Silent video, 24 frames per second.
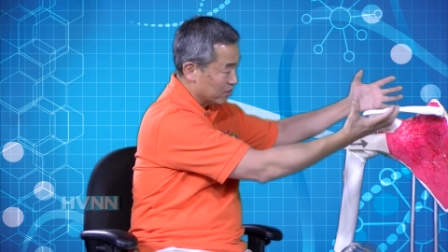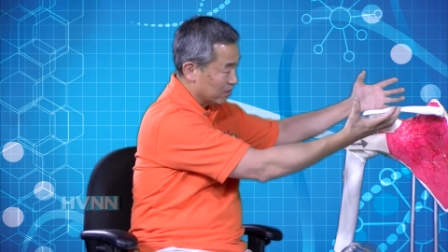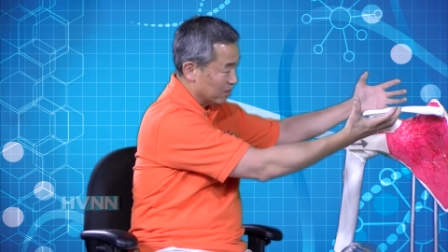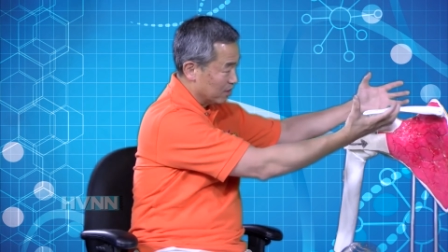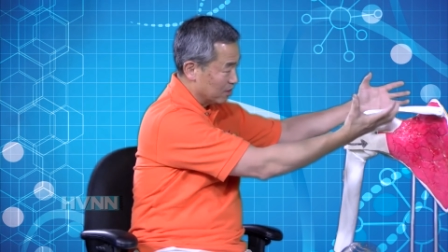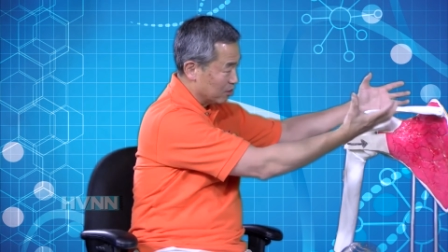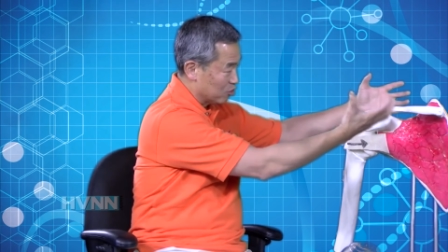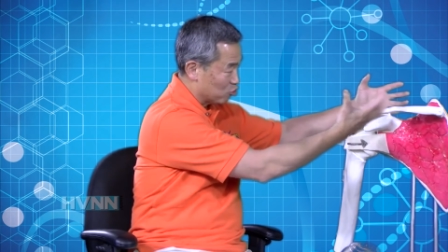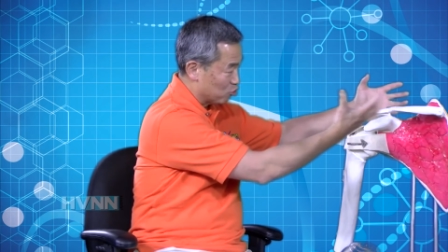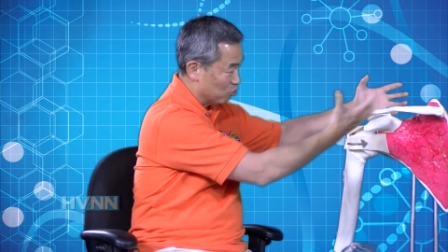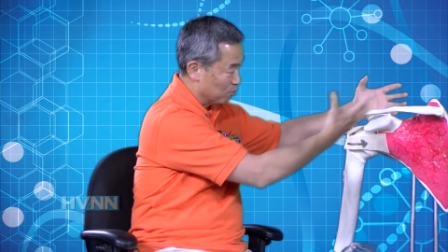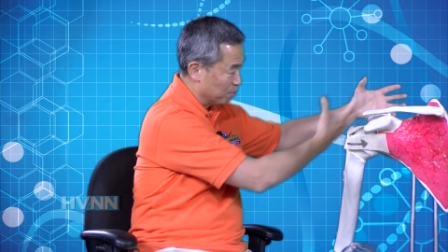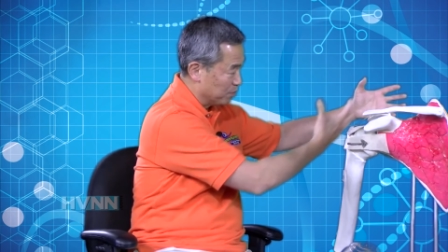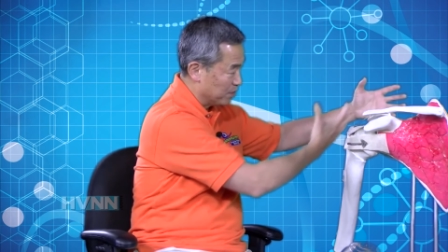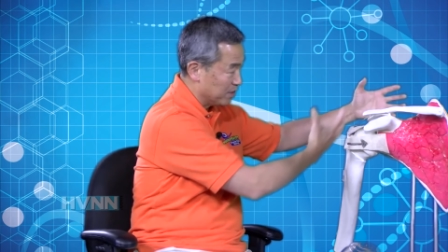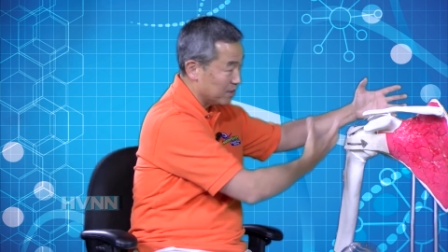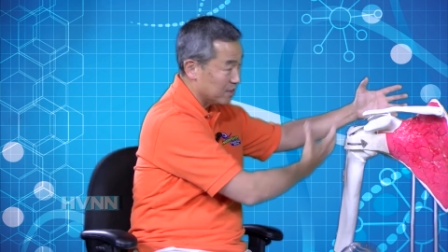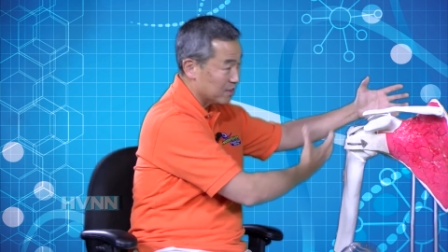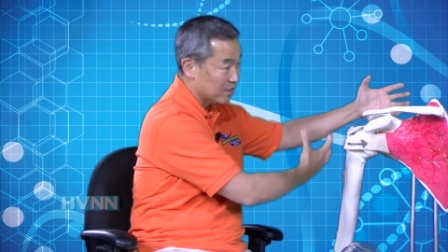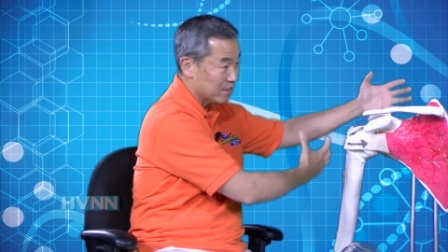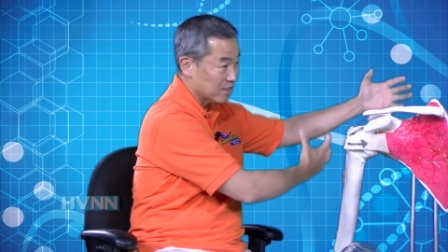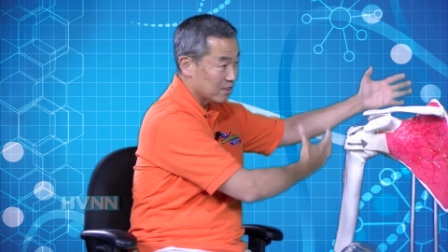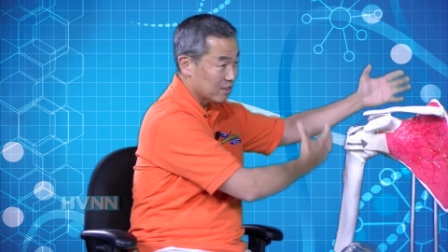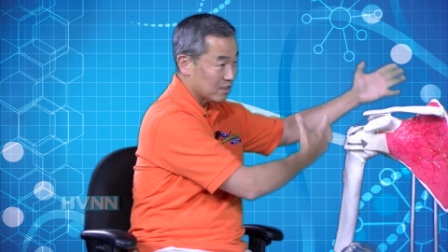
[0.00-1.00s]
the
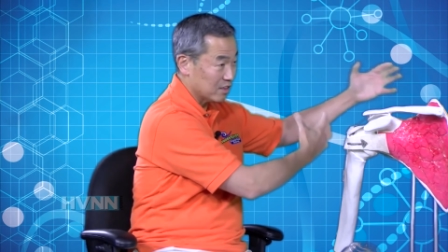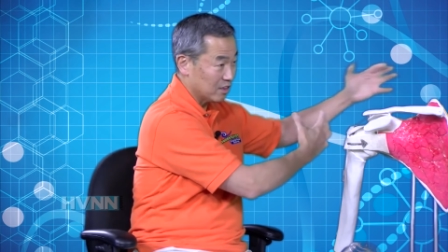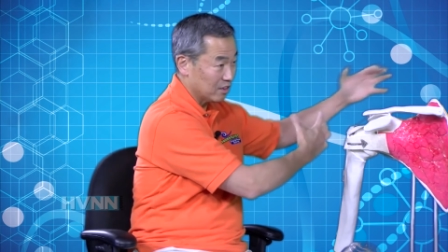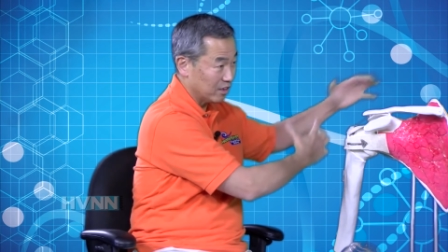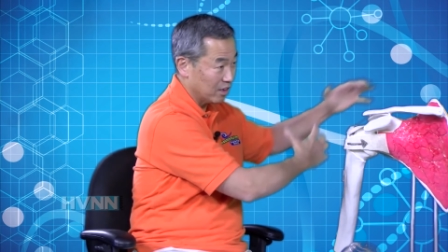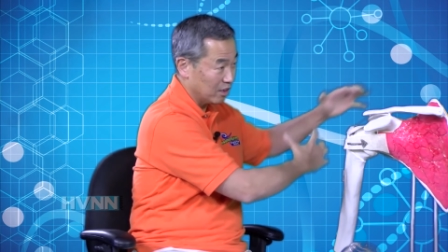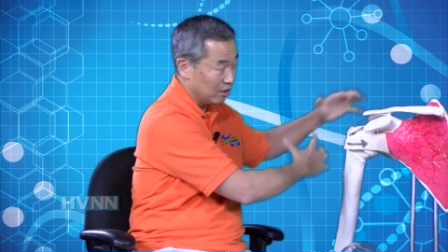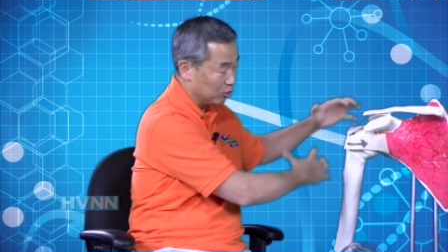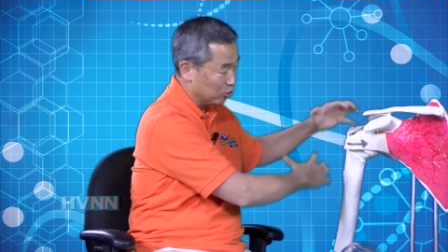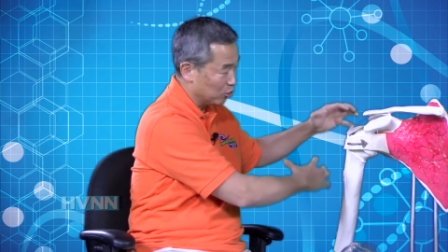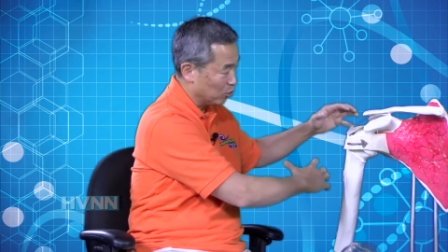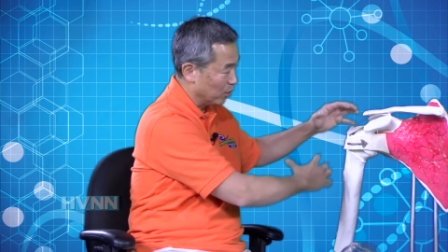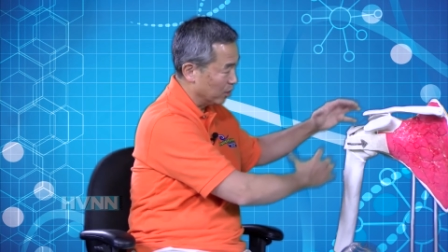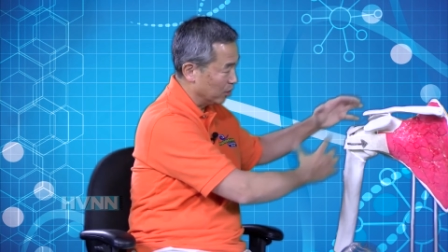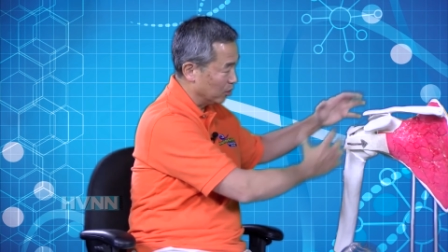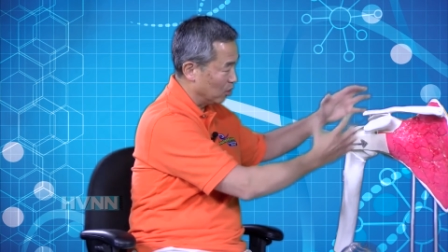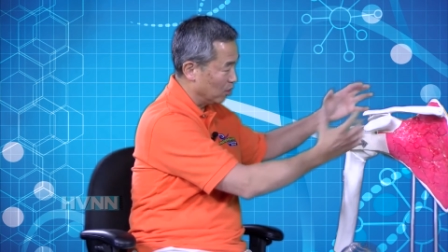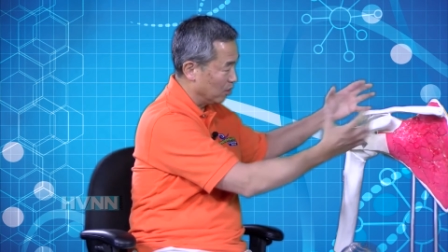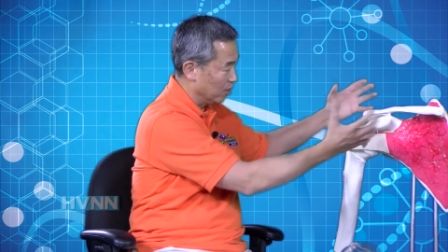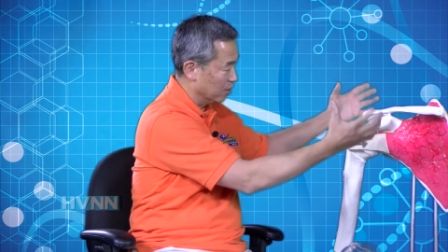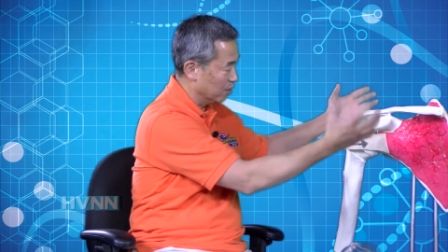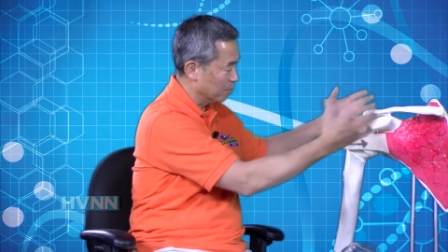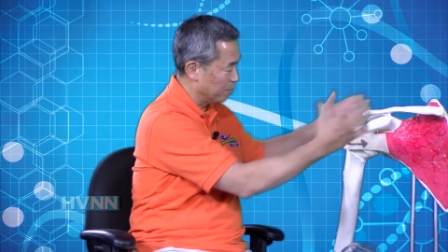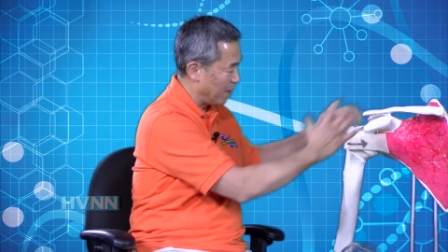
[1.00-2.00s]
trapezius, the deltoid,
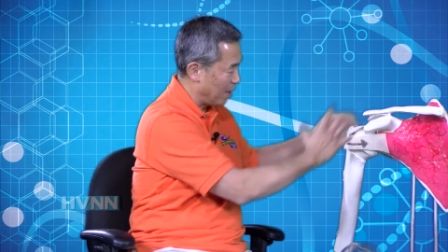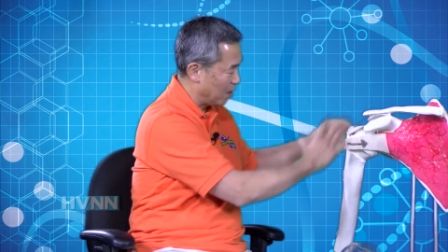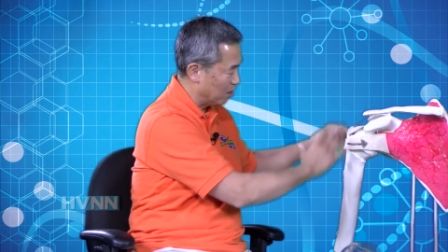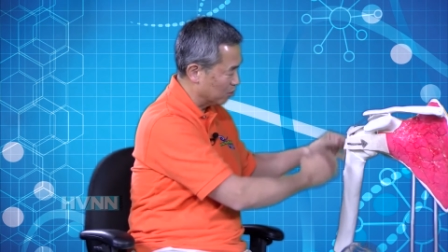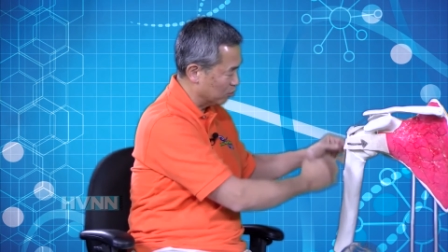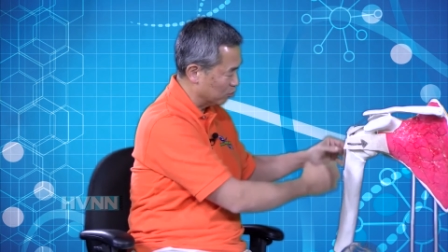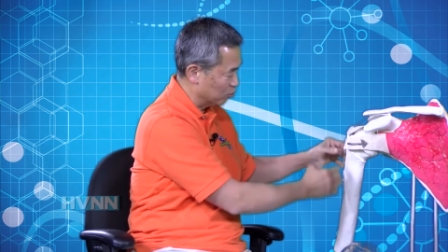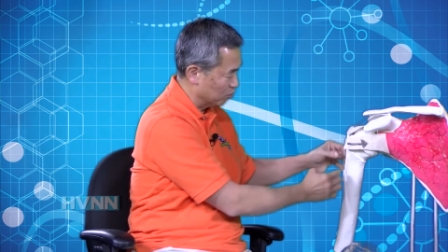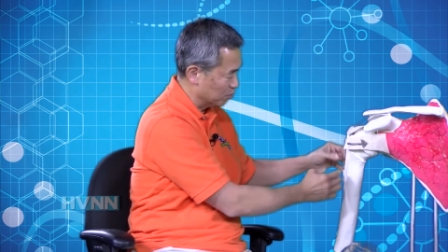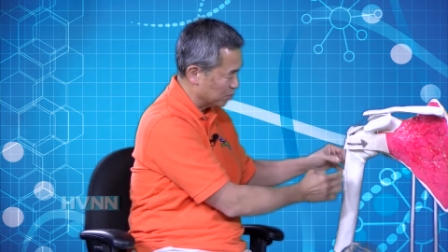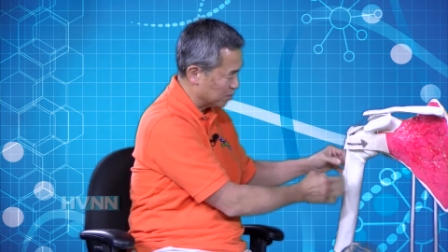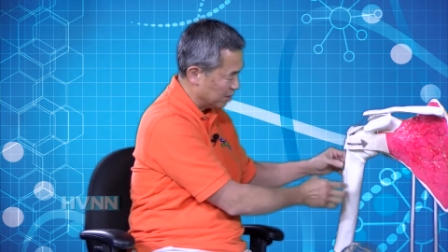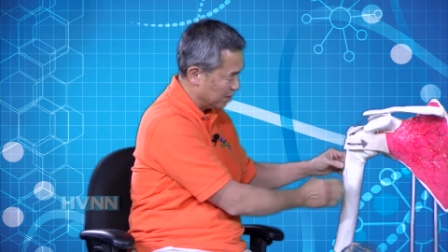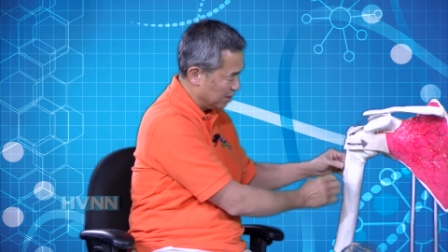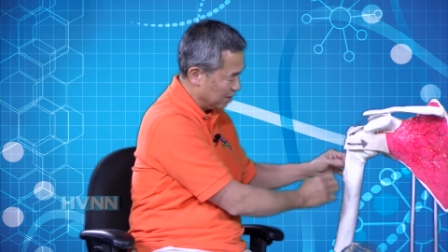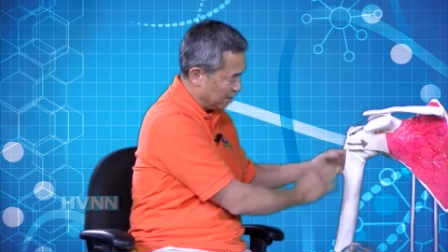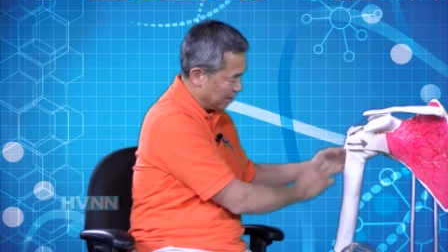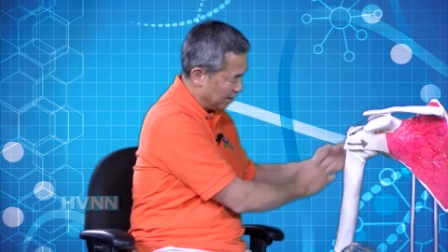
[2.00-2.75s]
all the power groups